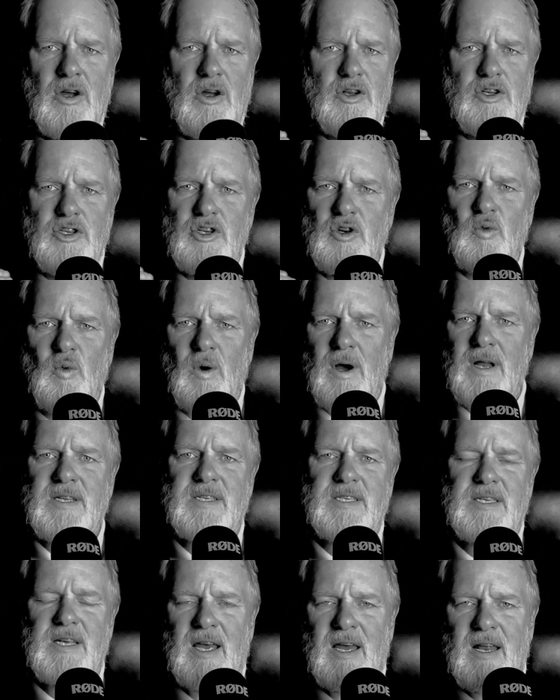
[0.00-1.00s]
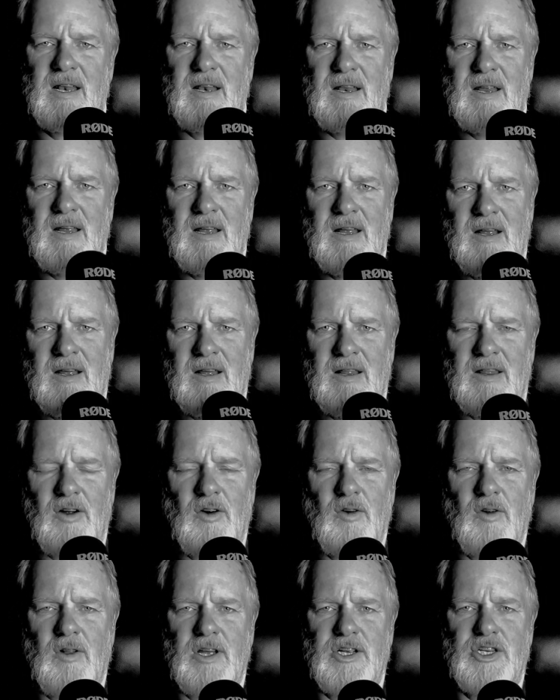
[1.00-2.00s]
do one set, the
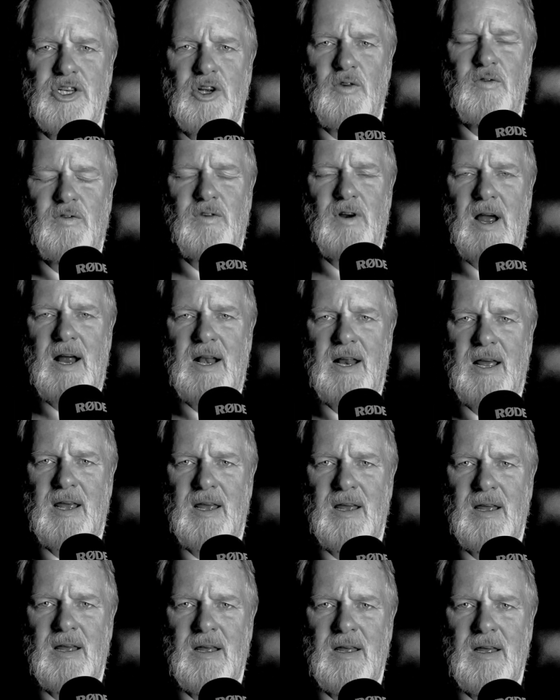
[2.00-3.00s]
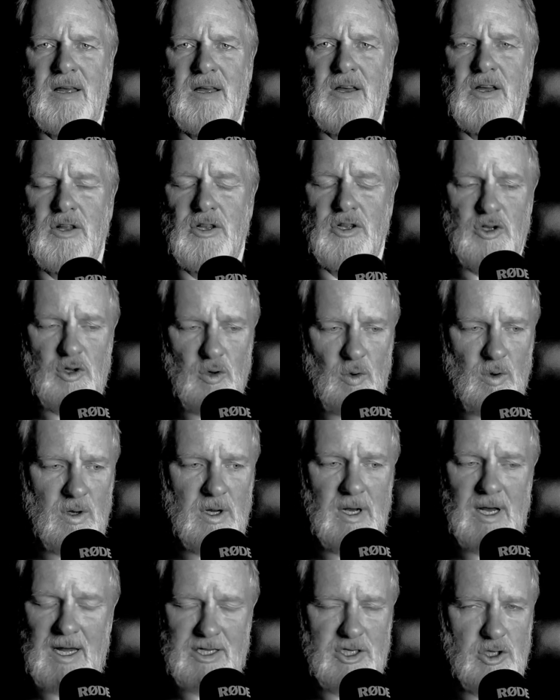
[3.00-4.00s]
early show Friday, do
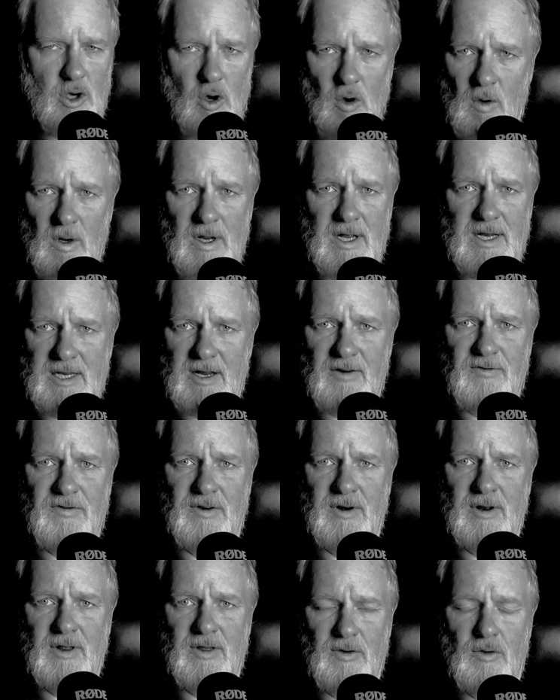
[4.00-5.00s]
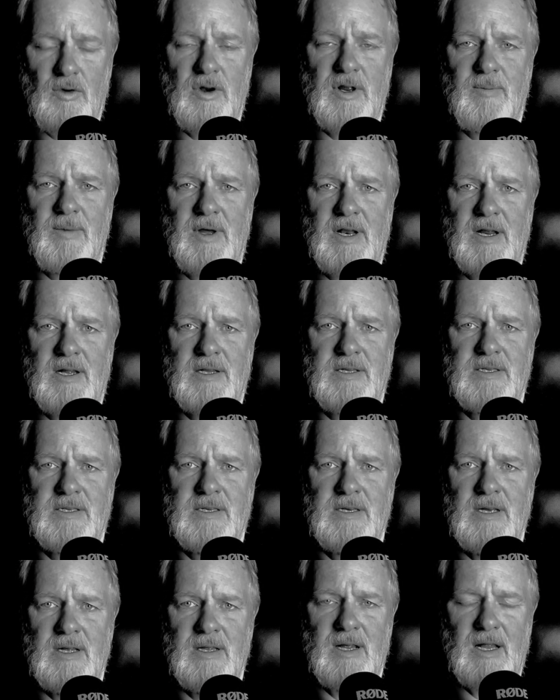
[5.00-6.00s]
a totally different 30 minutes,
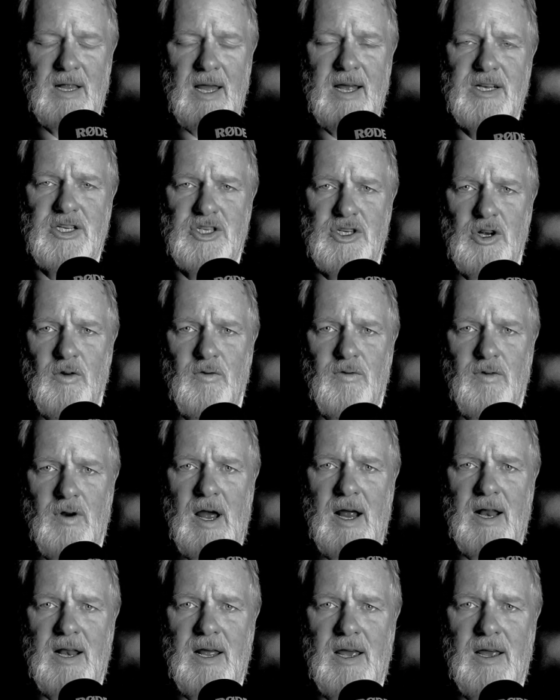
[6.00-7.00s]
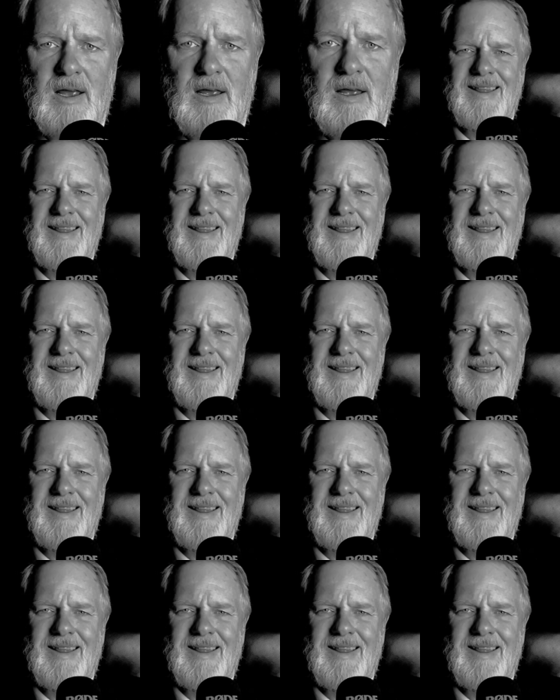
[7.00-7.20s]
the late show Friday.